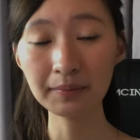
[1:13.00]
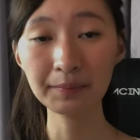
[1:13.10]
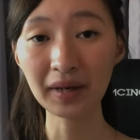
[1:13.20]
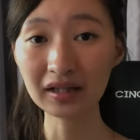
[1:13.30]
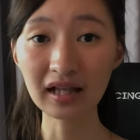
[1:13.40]

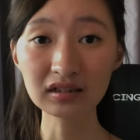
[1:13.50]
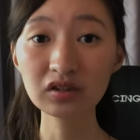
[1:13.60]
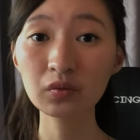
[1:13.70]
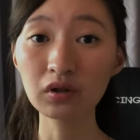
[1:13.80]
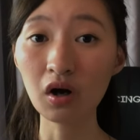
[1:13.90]
My
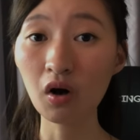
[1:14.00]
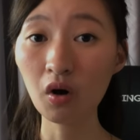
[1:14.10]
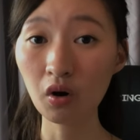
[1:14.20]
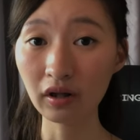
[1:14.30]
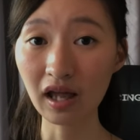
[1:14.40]
classes were all
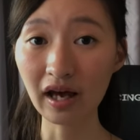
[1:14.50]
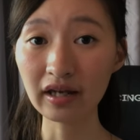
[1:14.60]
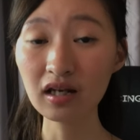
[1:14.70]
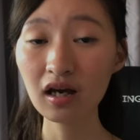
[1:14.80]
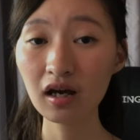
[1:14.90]

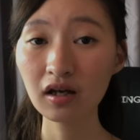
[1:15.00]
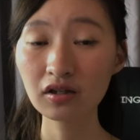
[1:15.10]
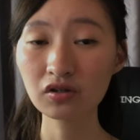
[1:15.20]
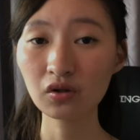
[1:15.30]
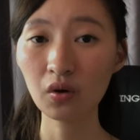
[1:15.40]
online,
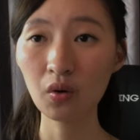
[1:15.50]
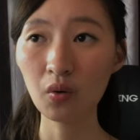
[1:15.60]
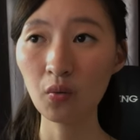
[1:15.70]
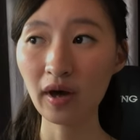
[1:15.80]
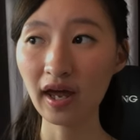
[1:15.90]

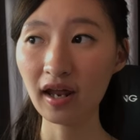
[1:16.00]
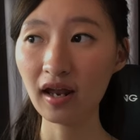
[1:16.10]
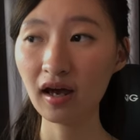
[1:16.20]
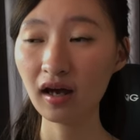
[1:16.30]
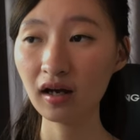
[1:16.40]
so
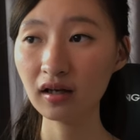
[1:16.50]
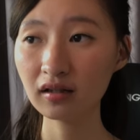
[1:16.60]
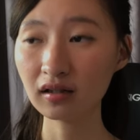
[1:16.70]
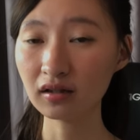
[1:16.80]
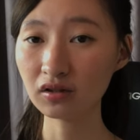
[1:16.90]
when
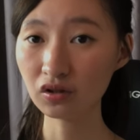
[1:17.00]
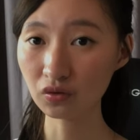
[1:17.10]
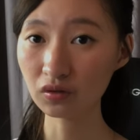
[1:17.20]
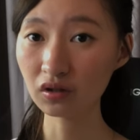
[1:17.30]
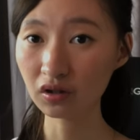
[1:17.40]
the
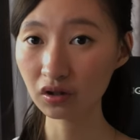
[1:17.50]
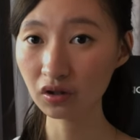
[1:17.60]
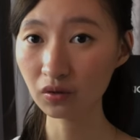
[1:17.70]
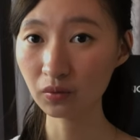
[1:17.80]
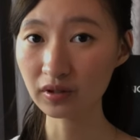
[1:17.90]

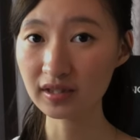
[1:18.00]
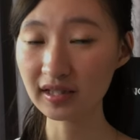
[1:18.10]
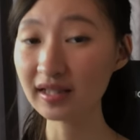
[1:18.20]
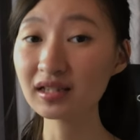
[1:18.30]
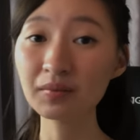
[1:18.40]
tutor was
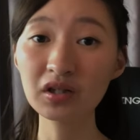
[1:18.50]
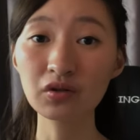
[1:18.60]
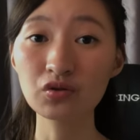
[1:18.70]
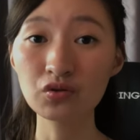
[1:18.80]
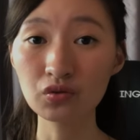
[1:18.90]
saying something
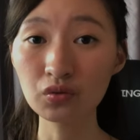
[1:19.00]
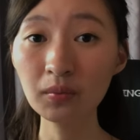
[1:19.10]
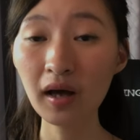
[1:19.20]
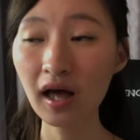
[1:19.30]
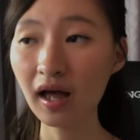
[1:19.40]
on
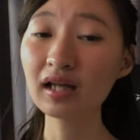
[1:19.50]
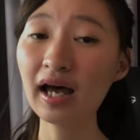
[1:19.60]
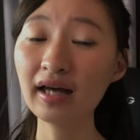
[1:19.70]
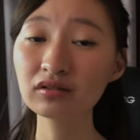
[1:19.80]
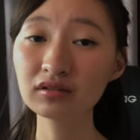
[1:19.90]
Zoom, I
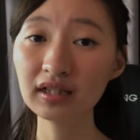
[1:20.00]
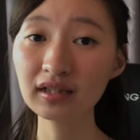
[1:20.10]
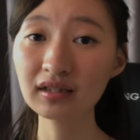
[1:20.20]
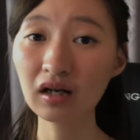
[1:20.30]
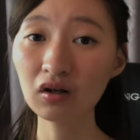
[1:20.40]
had to take
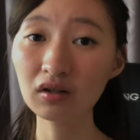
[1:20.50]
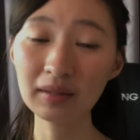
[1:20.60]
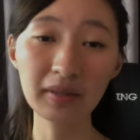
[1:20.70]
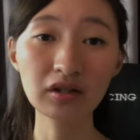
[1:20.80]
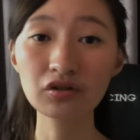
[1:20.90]
it down on
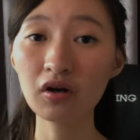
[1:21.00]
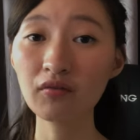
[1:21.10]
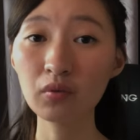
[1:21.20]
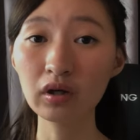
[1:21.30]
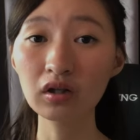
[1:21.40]
like Microsoft
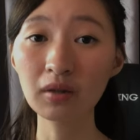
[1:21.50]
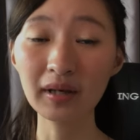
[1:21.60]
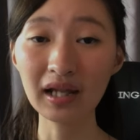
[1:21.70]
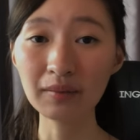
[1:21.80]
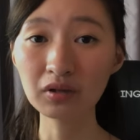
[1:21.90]
Word on
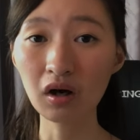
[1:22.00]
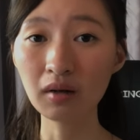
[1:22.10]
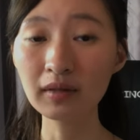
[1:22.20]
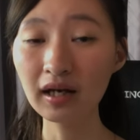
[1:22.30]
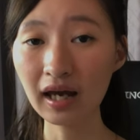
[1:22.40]
my
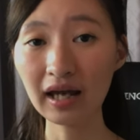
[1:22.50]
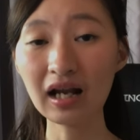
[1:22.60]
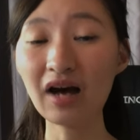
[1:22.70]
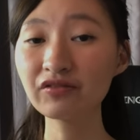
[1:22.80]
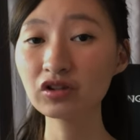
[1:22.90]
laptop, and
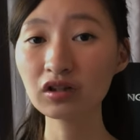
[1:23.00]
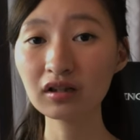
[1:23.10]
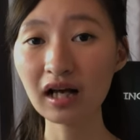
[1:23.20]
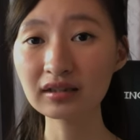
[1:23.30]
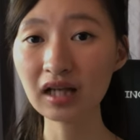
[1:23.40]
after
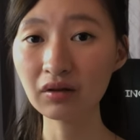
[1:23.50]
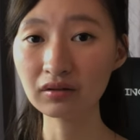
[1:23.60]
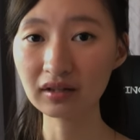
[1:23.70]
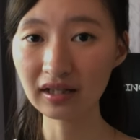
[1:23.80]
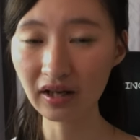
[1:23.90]
class, I
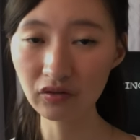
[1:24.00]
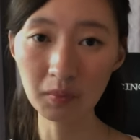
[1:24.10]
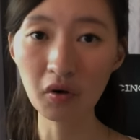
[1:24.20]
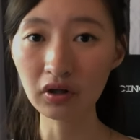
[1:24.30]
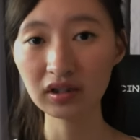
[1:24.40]
would then have to
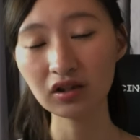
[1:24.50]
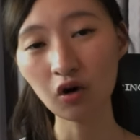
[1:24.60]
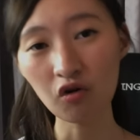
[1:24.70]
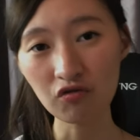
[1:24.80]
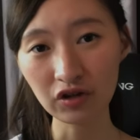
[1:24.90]
port it
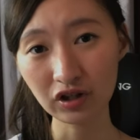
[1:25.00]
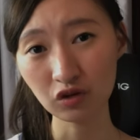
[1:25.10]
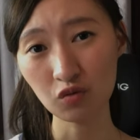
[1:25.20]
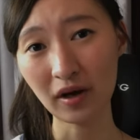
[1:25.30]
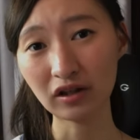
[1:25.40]
over
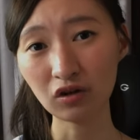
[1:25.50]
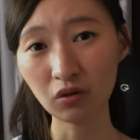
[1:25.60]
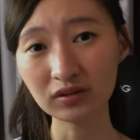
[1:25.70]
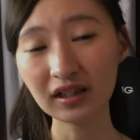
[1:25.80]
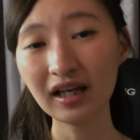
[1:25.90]
into my
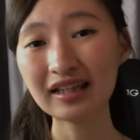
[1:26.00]
notes.